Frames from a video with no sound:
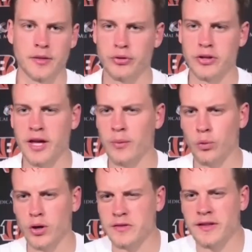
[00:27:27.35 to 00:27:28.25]
pre-game
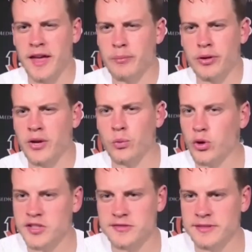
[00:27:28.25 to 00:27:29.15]
work, the game plan
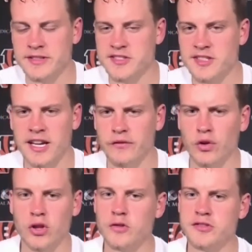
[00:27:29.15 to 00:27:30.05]
work is not
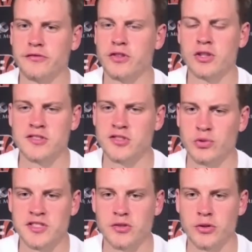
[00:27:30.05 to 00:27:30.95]
even close to finished. So
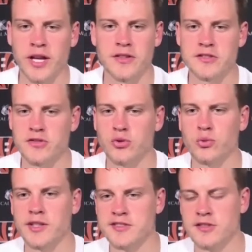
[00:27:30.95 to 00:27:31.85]
we still got these 2
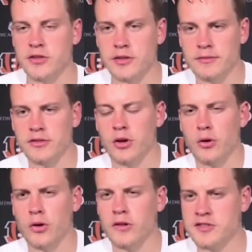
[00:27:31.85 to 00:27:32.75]
weeks to
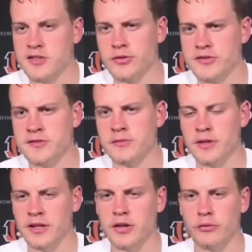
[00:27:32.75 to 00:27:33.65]
hone our skills
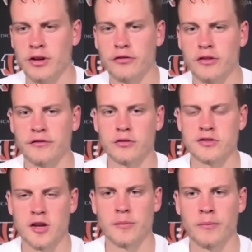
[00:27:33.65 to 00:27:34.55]
and get ready for that
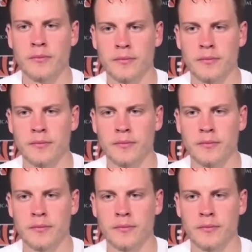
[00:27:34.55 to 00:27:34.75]
first game.